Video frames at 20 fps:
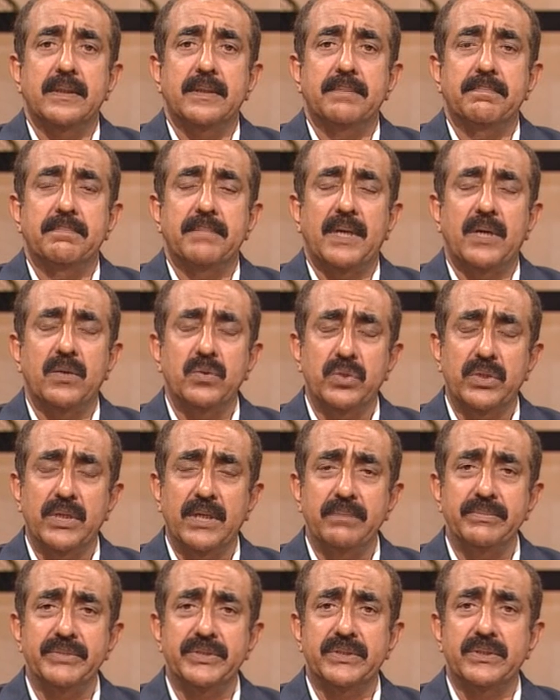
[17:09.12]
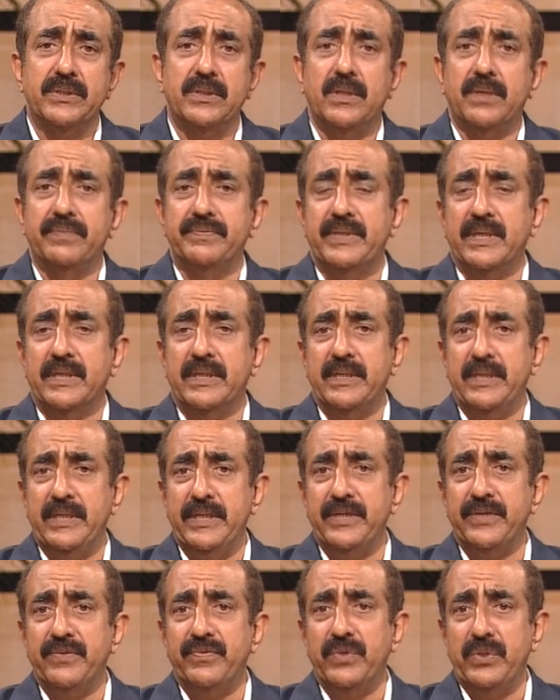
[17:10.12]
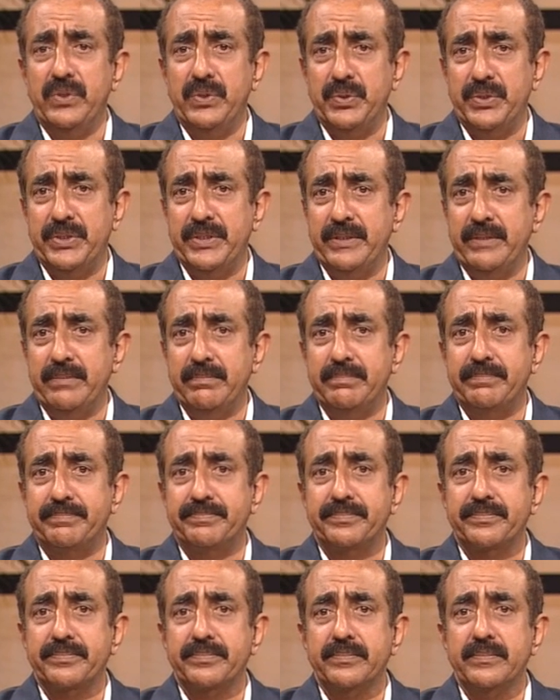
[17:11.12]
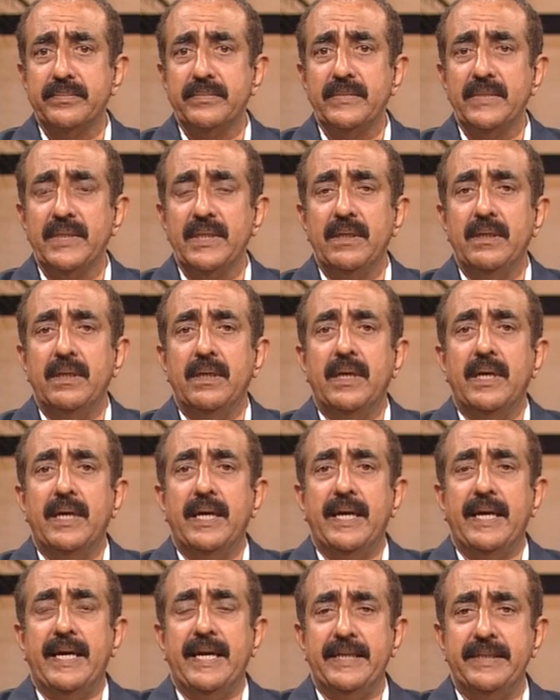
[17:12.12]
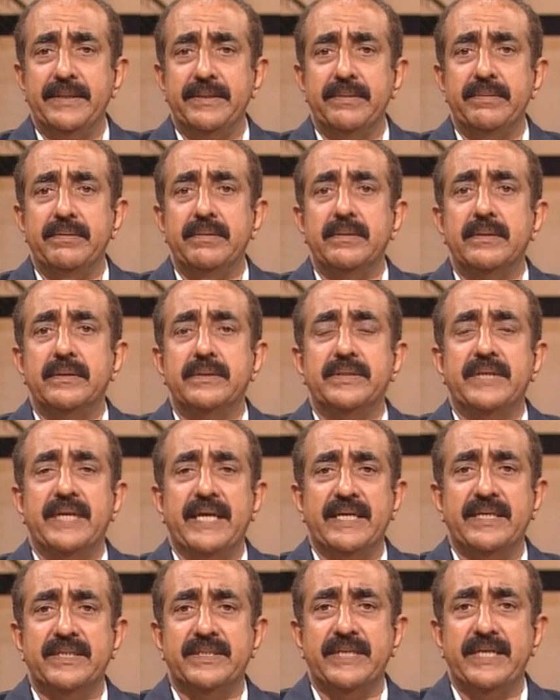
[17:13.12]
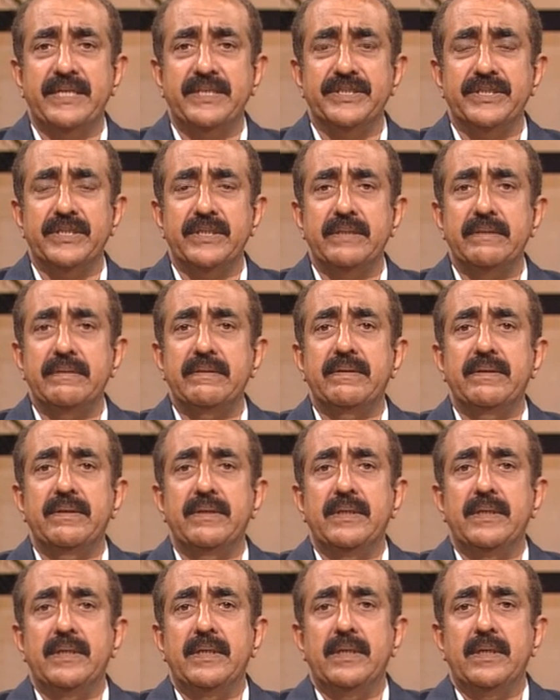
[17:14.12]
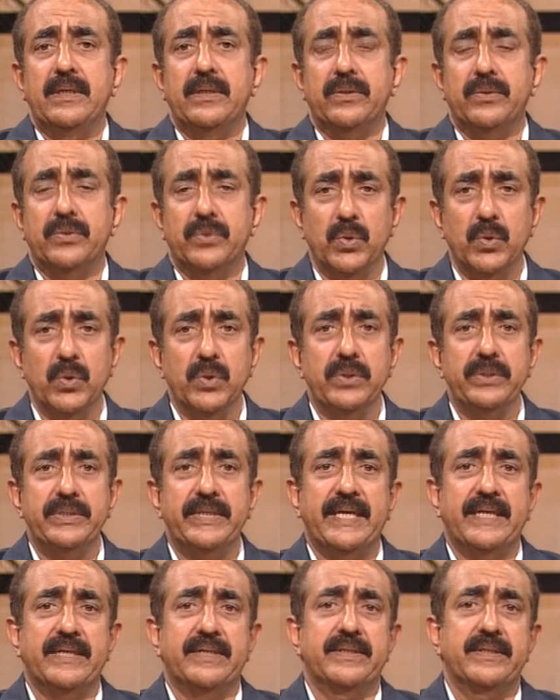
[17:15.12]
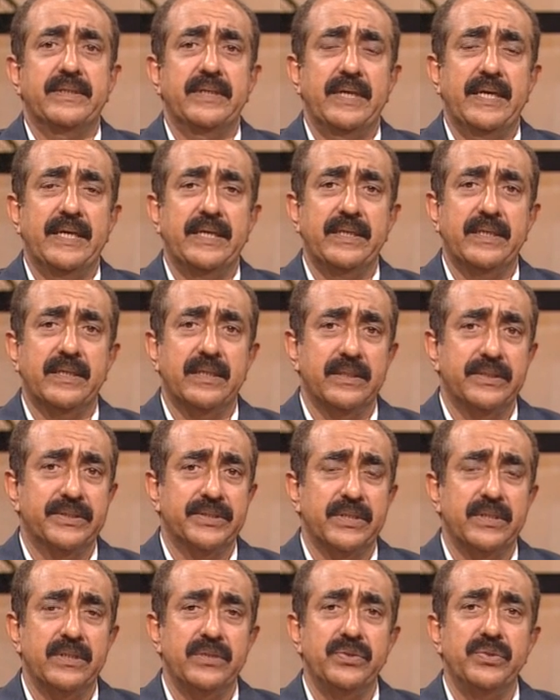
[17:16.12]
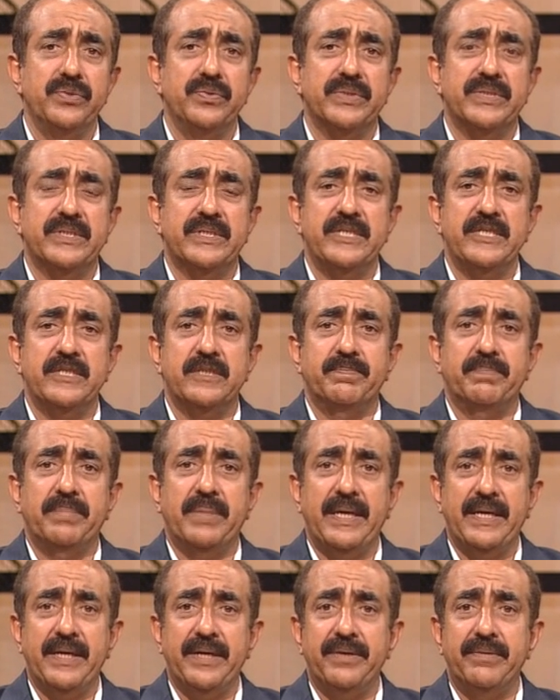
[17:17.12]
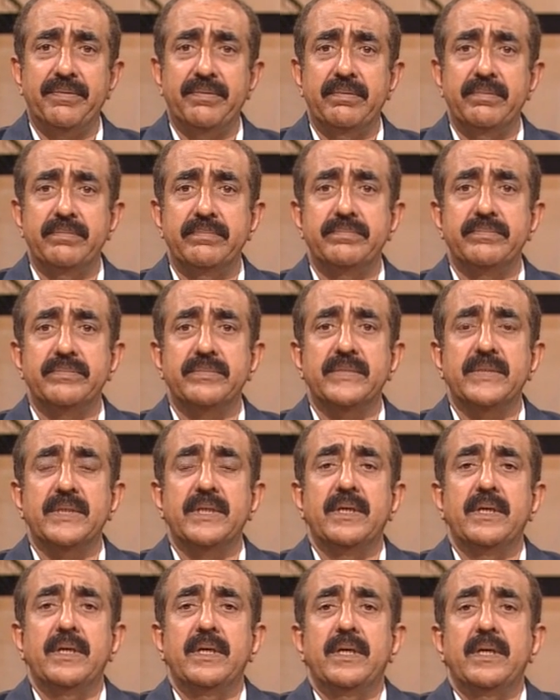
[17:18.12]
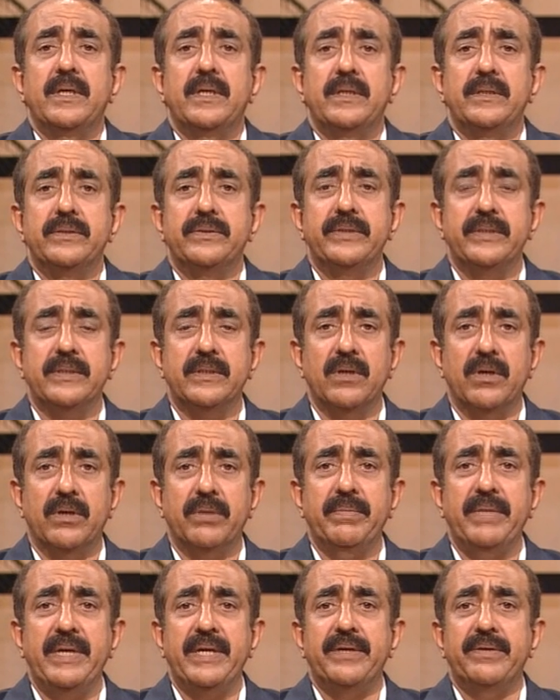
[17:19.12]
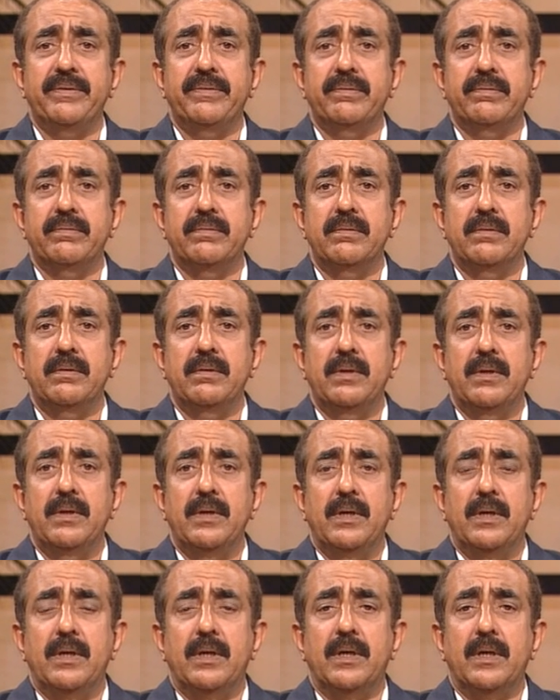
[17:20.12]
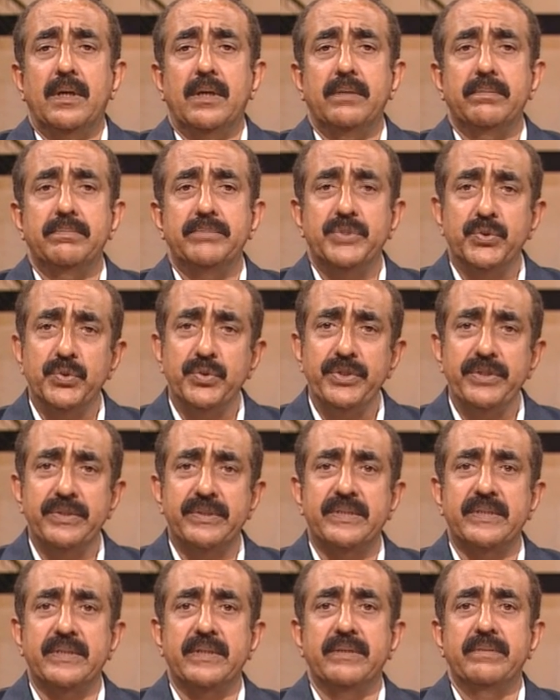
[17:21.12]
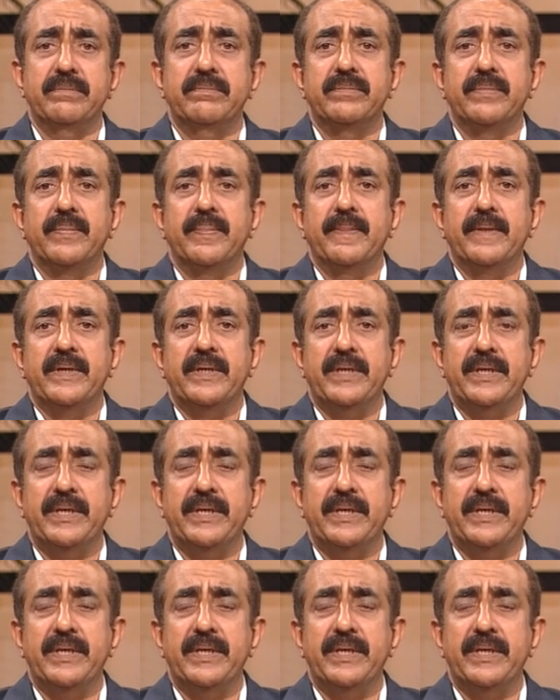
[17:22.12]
outcomes of the Green Revolution and the extension role that agricultural universities played, the government UGC in